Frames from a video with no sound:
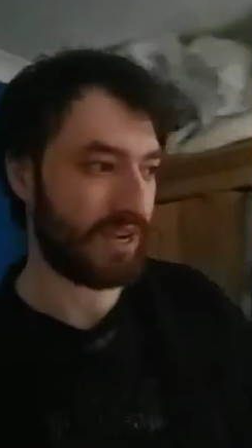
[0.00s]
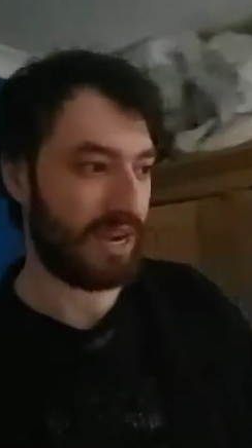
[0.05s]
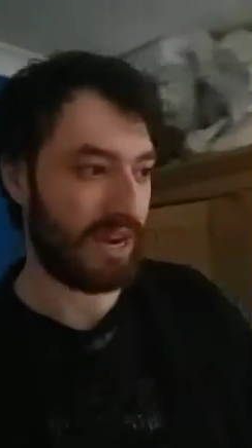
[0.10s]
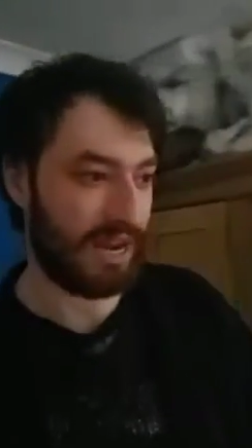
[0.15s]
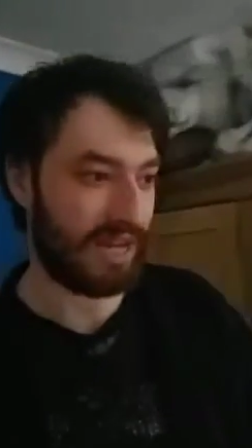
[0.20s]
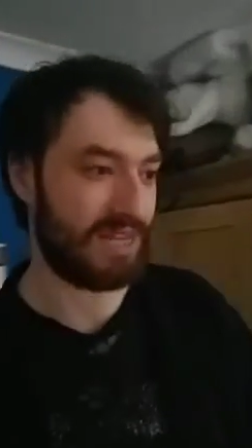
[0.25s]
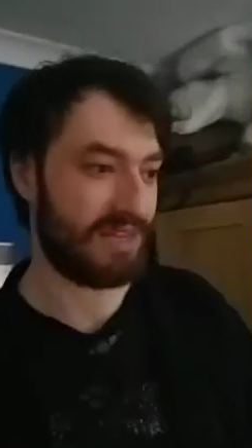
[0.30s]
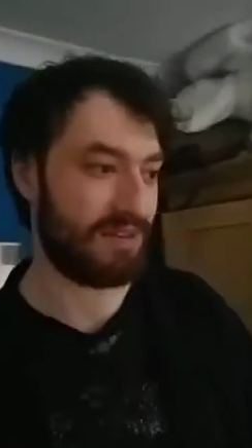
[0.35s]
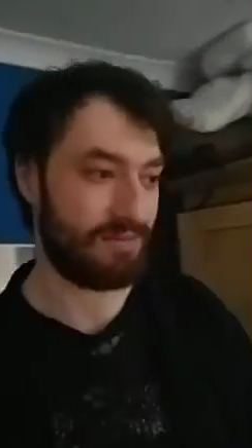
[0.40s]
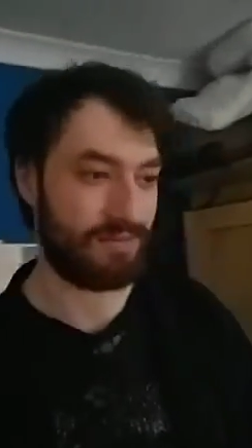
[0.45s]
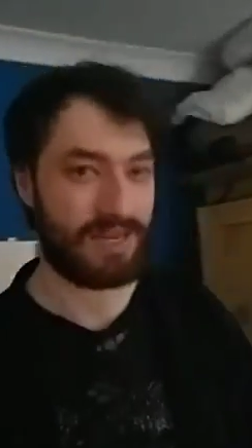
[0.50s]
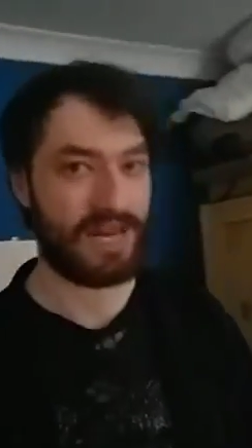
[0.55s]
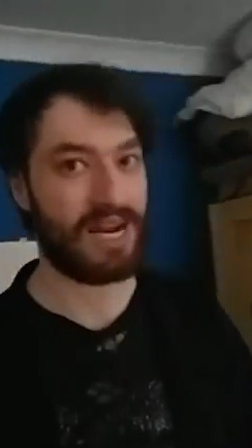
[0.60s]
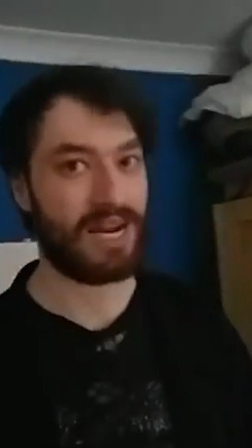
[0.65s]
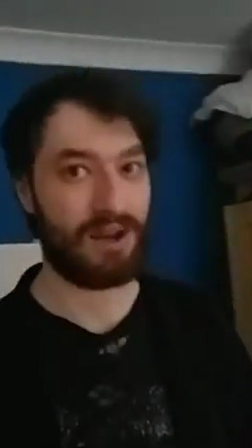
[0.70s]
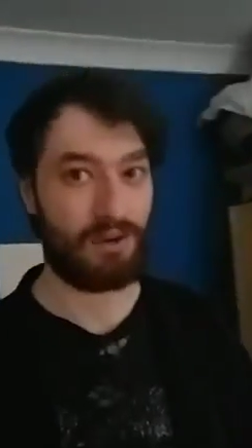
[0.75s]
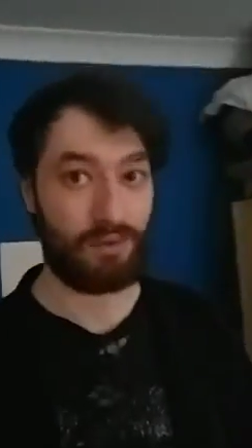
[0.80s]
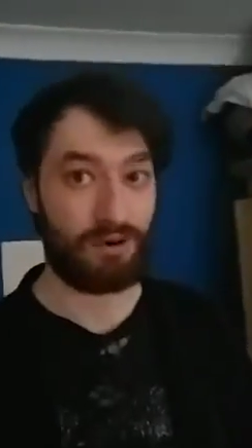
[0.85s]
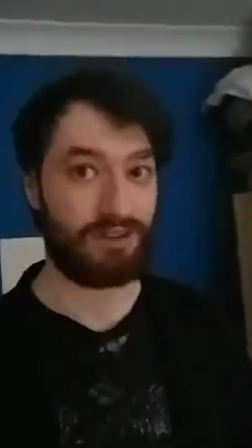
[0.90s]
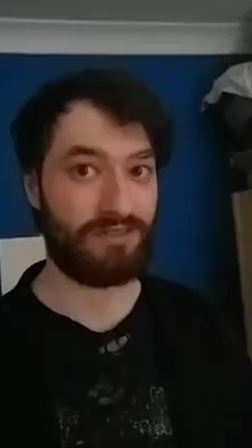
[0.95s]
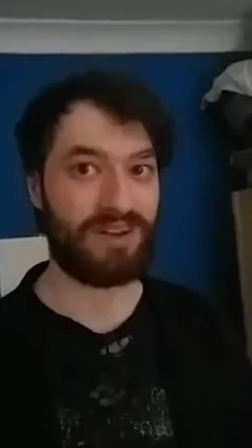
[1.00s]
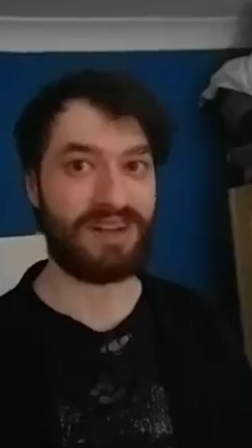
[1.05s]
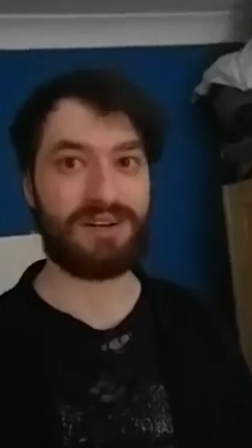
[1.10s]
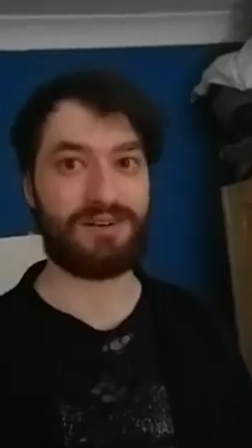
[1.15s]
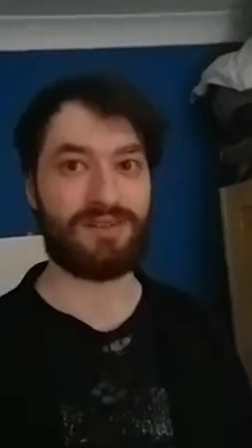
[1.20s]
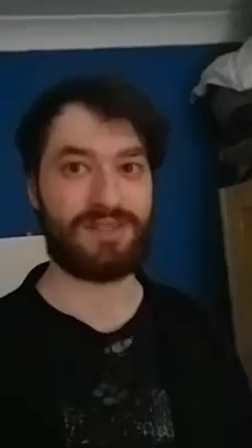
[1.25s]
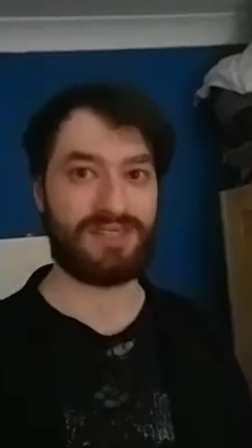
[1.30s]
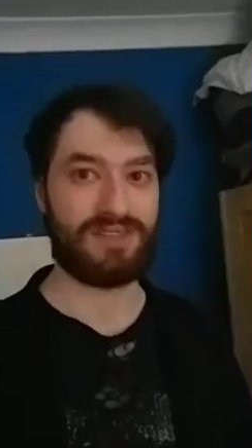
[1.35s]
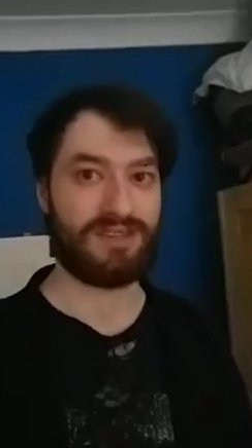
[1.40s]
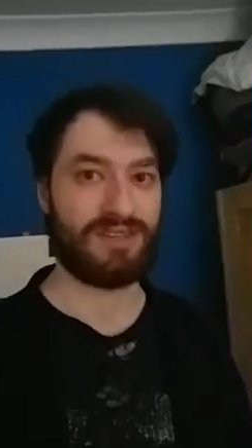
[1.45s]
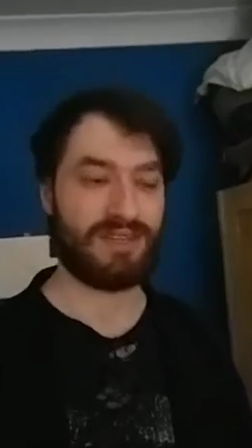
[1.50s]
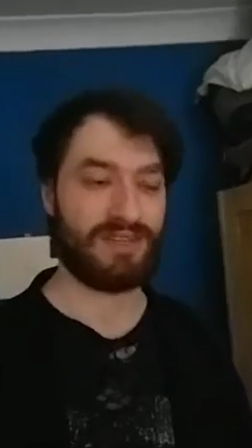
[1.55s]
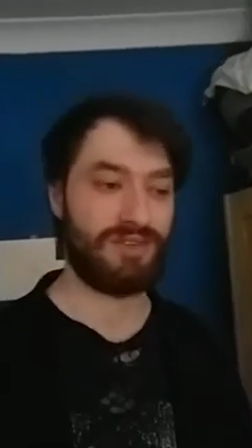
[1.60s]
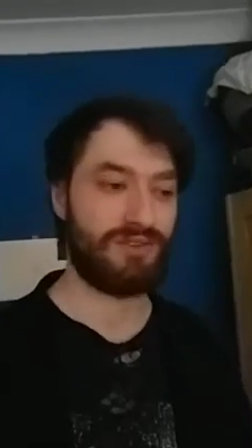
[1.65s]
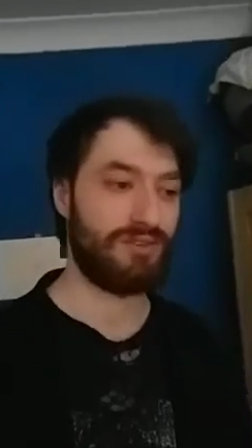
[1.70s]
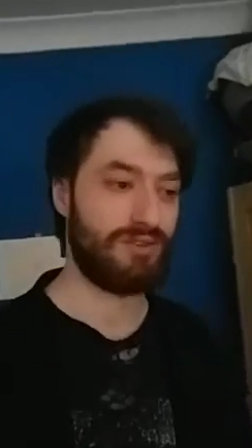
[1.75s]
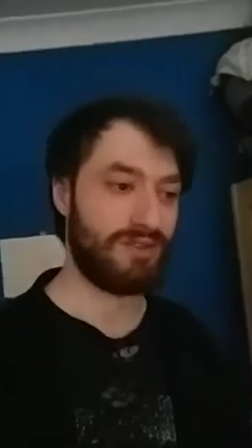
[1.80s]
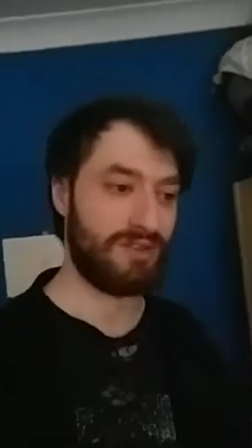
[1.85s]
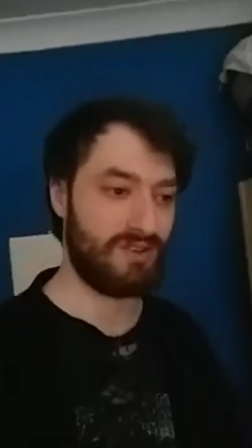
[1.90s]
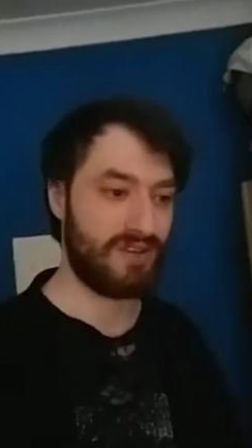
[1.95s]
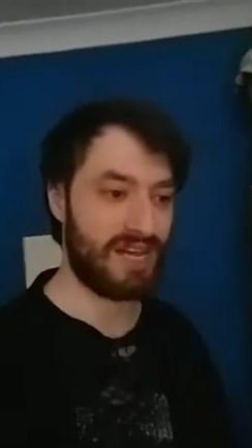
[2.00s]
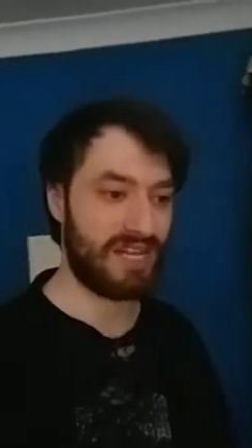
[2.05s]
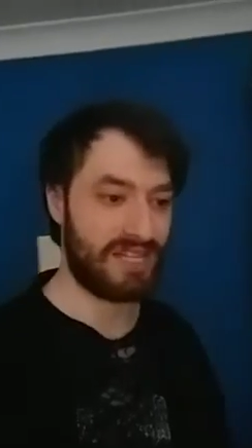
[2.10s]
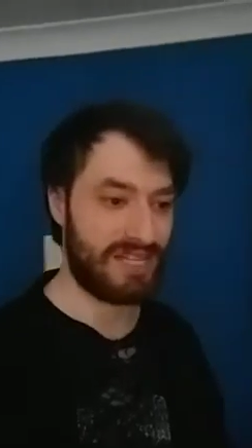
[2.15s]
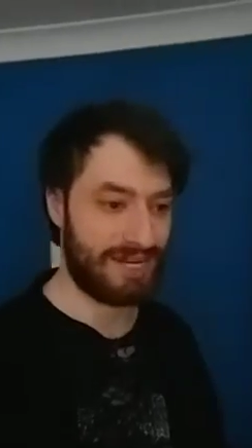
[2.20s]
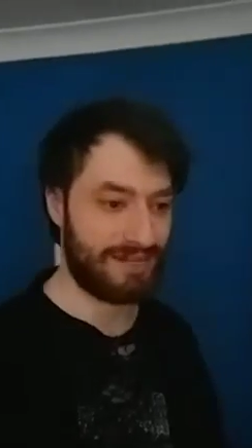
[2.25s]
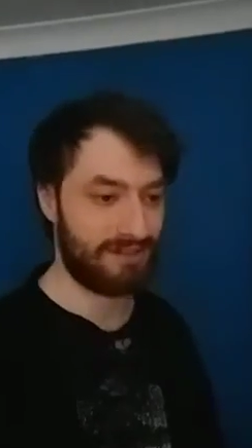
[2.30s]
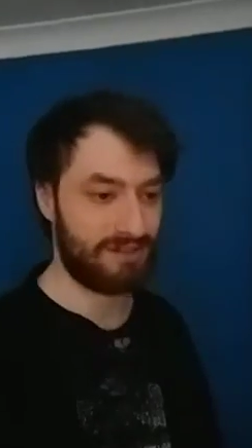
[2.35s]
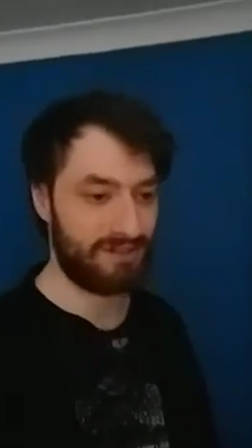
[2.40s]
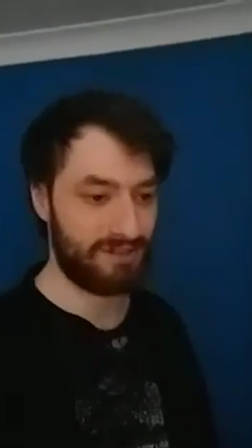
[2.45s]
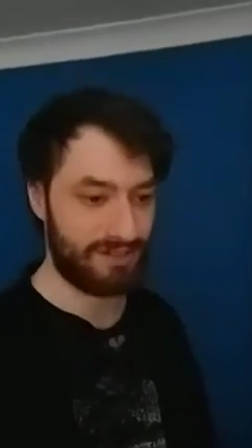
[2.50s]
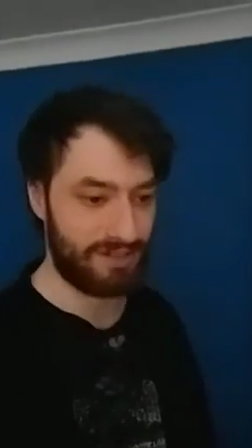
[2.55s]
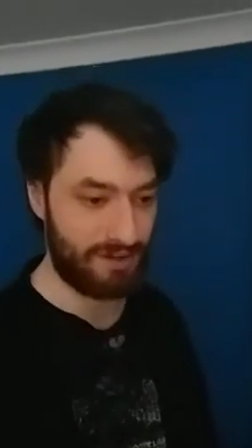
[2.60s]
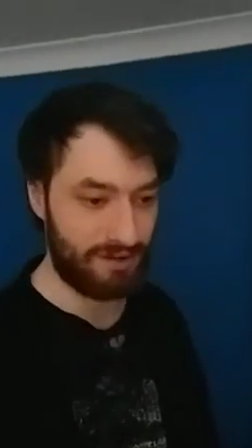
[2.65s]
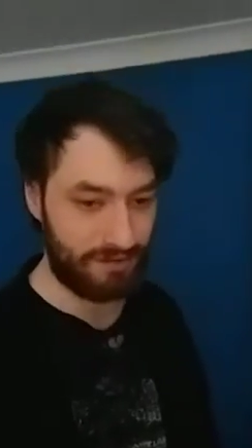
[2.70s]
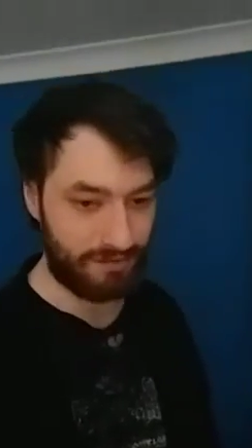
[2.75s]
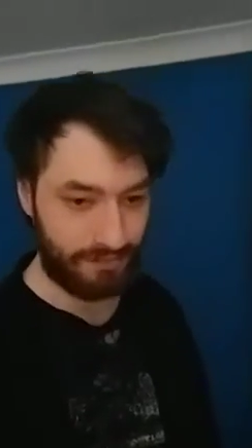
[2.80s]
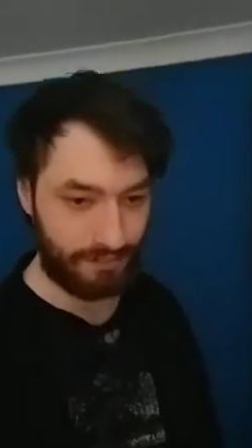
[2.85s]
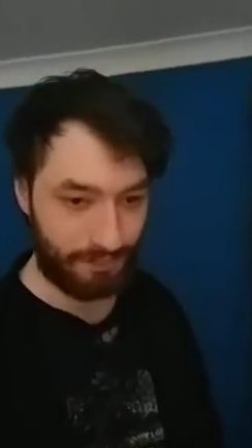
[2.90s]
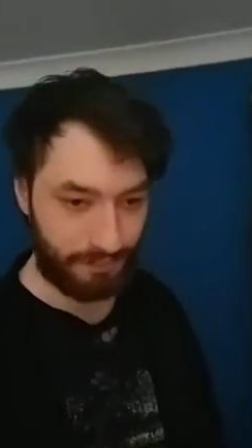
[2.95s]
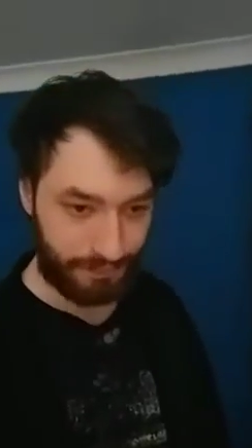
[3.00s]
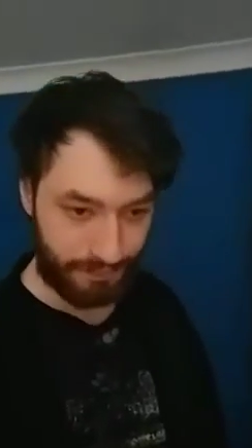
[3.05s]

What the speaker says: like getting a world record or something, you get down on yourself.